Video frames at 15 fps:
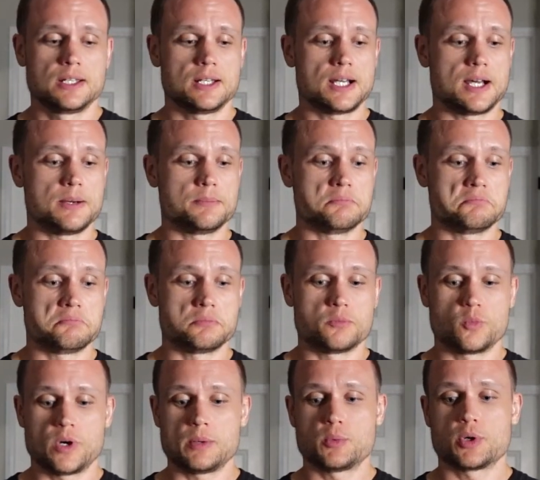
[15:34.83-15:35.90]
I'm
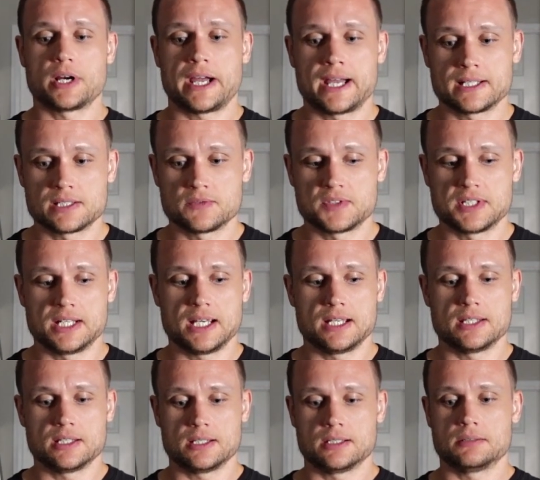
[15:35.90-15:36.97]
way more active today
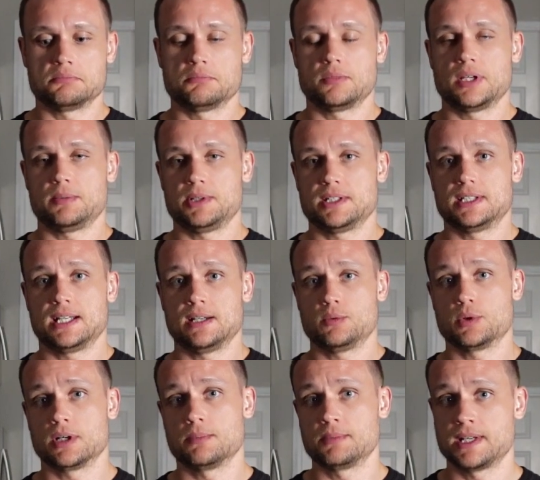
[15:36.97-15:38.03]
than maybe a day
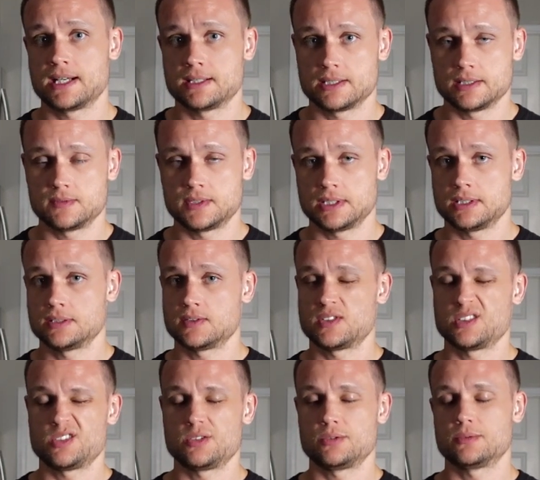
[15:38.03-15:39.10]
where I'm not lifting,
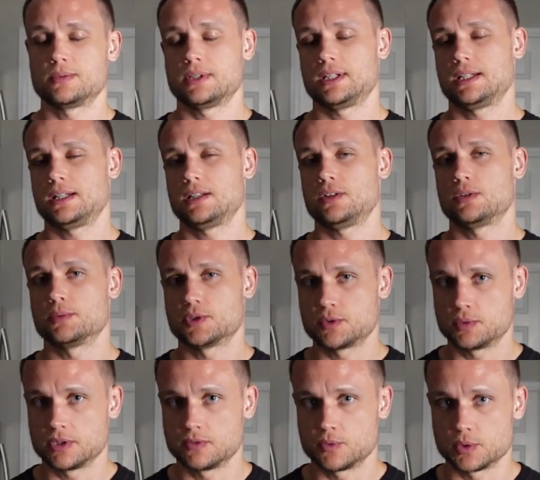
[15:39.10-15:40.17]
so hitting almost
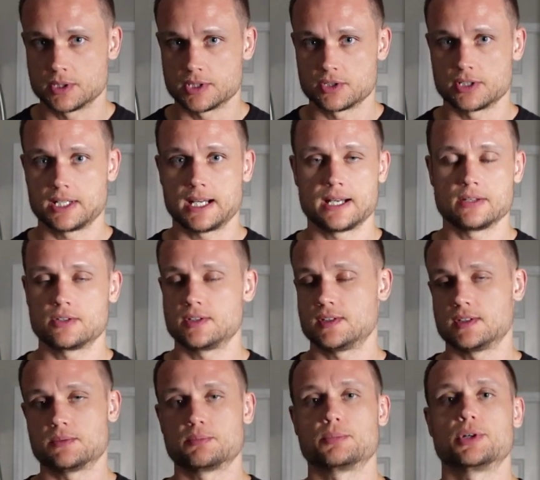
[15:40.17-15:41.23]
2,400 calories
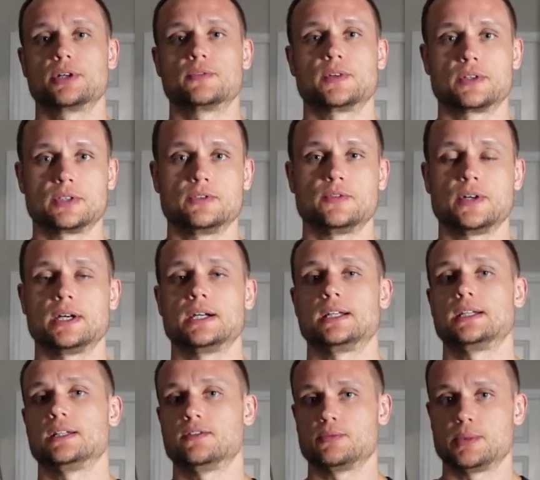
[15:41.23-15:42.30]
is perfectly
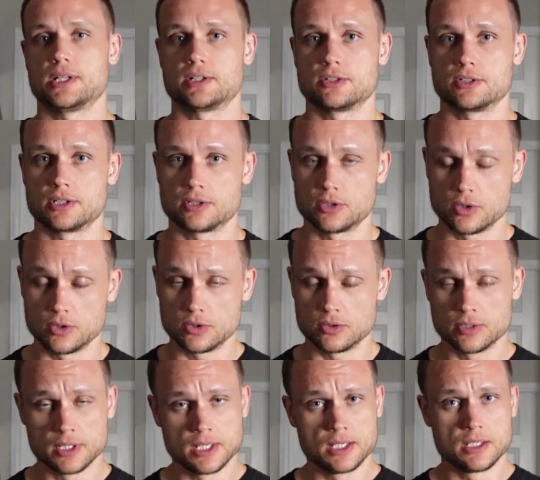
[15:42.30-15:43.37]
fine given my current
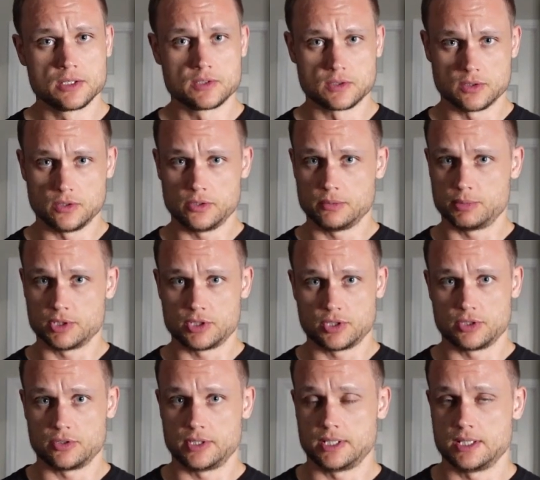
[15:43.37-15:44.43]
goal. Slowly but
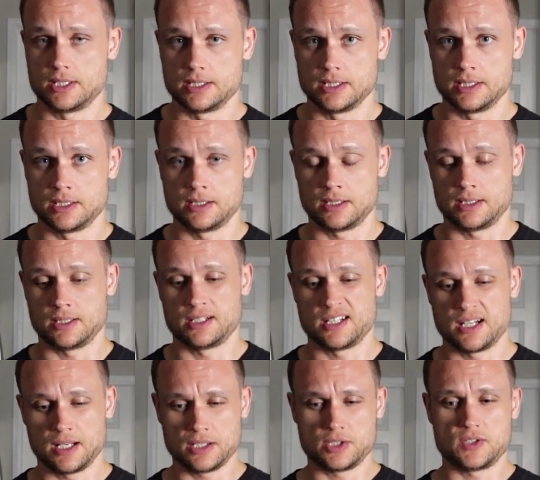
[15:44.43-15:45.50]
surely cutting and
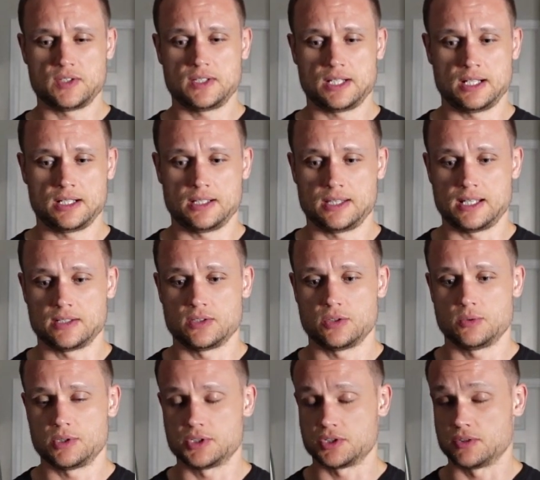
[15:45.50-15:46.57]
kind of just staying in that
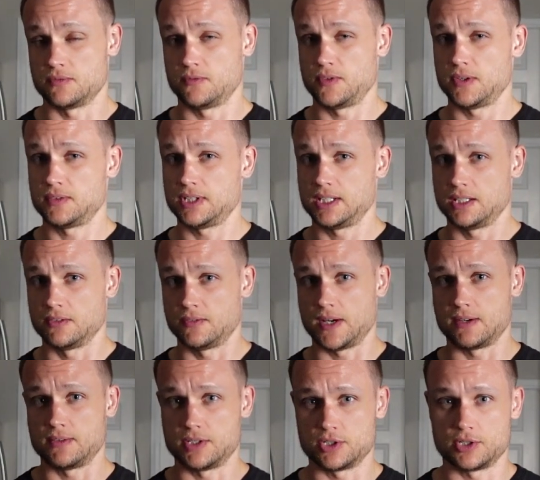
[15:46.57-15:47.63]
250 to
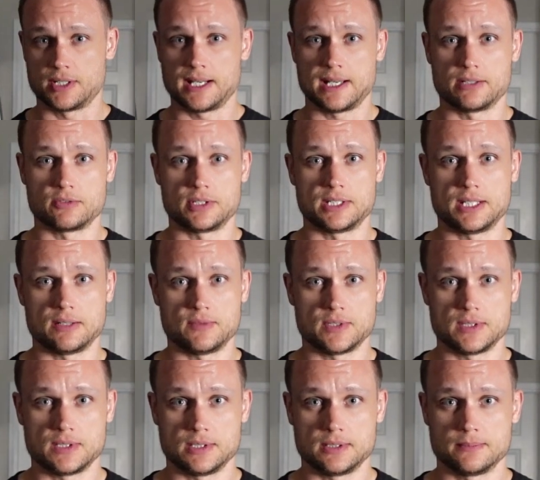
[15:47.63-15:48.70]
500 calorie
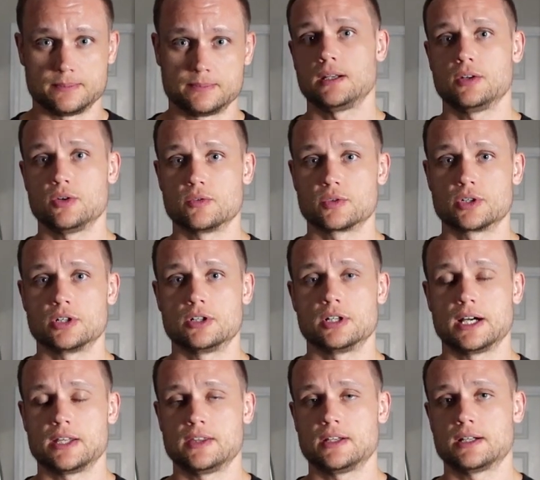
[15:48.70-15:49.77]
deficit. And overall,
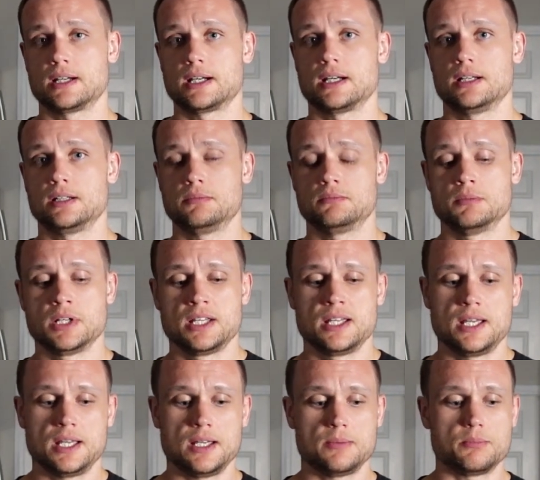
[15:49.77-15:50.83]
I think I
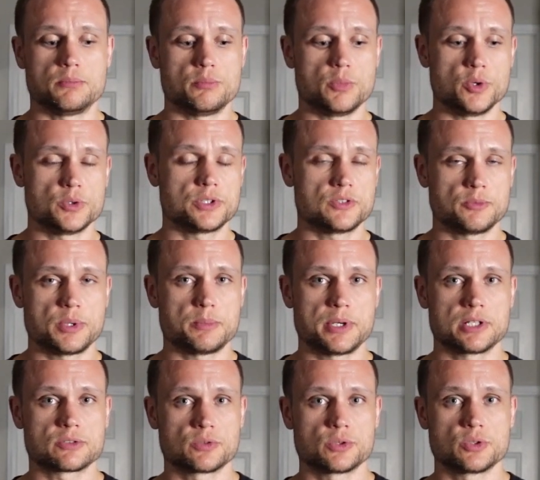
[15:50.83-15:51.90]
hit most of my
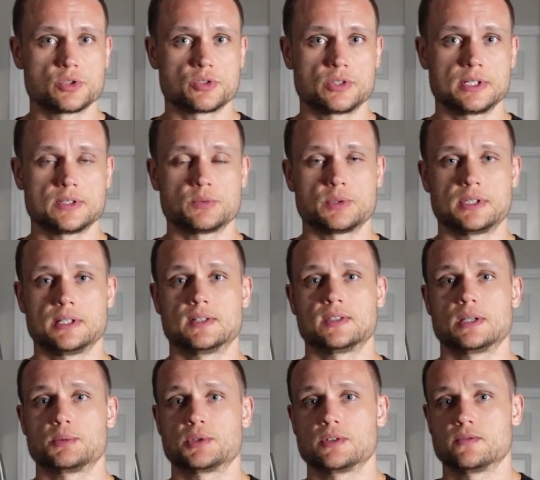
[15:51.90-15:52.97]
micronutrients with the
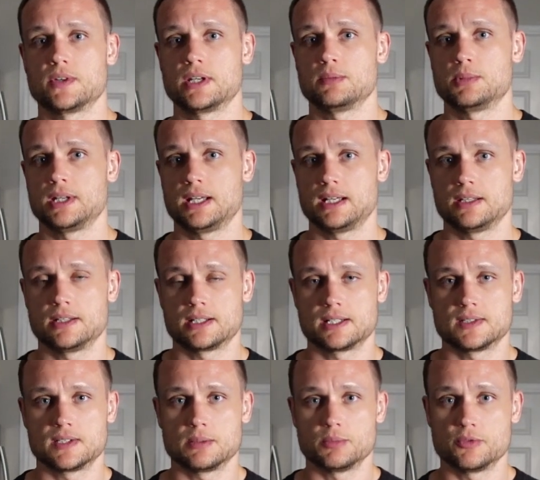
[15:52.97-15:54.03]
exception of vitamin A, like I
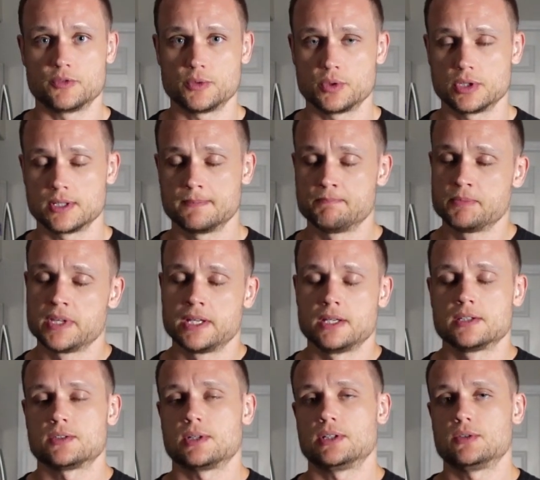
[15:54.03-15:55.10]
said before.
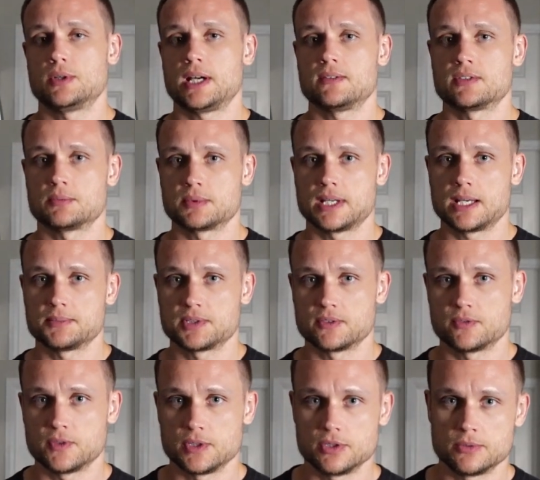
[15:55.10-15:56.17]
So I do have some gaps to
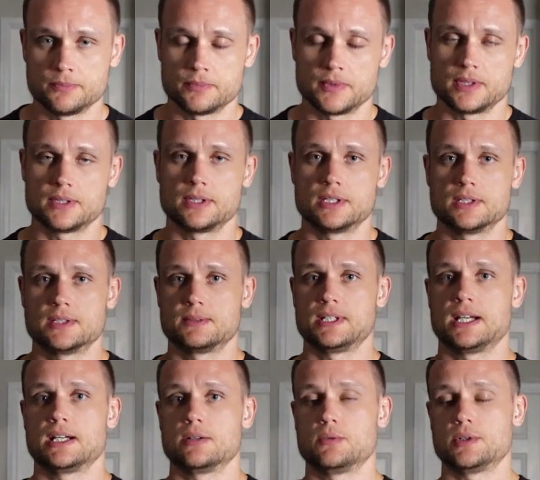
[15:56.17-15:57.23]
fill. This
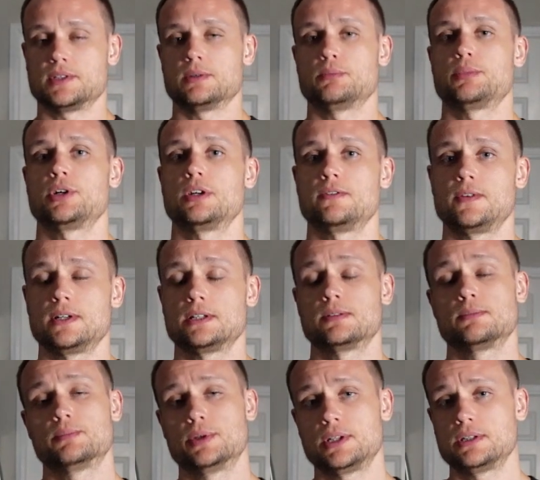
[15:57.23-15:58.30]
diet wasn't perfect,
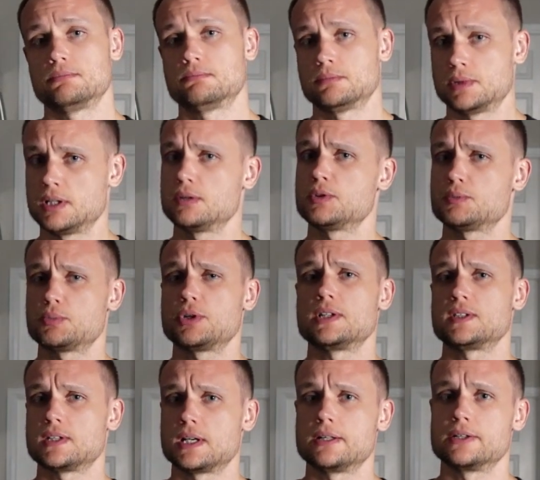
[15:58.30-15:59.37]
but it was pretty
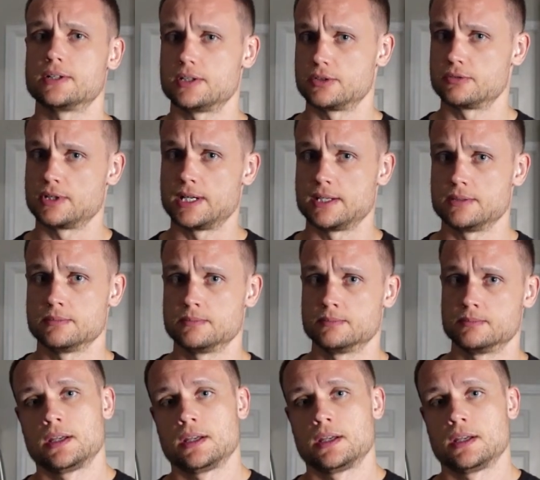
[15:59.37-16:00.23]
solid all around.